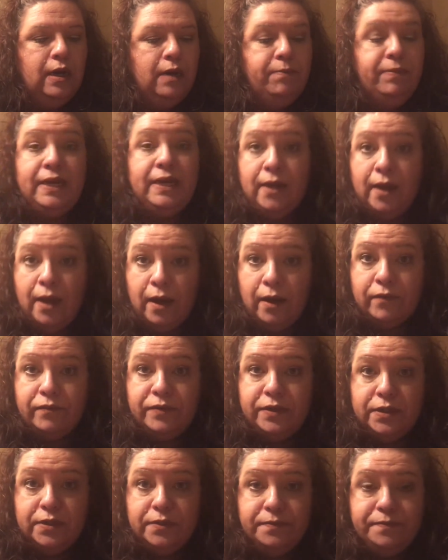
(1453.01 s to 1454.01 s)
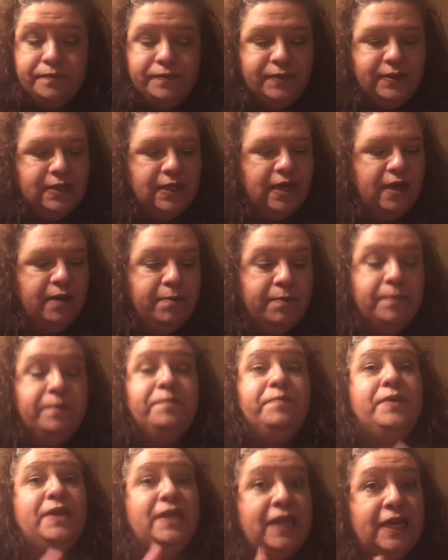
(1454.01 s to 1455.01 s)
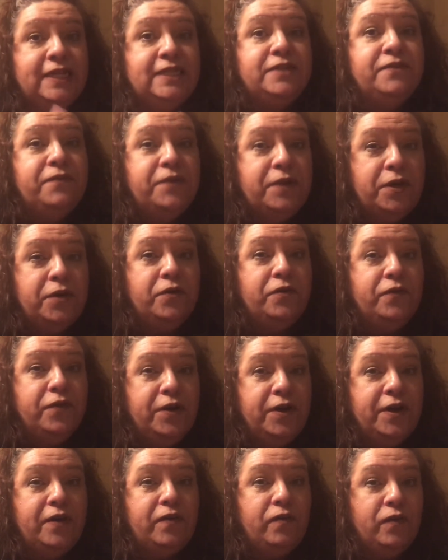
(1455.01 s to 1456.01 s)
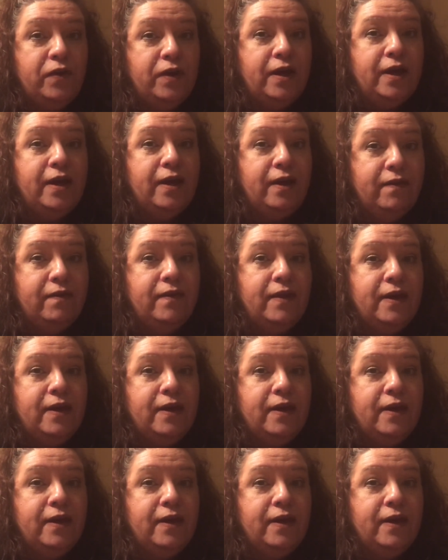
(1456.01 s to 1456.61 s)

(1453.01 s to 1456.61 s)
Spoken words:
be loved. But that's a video for another day.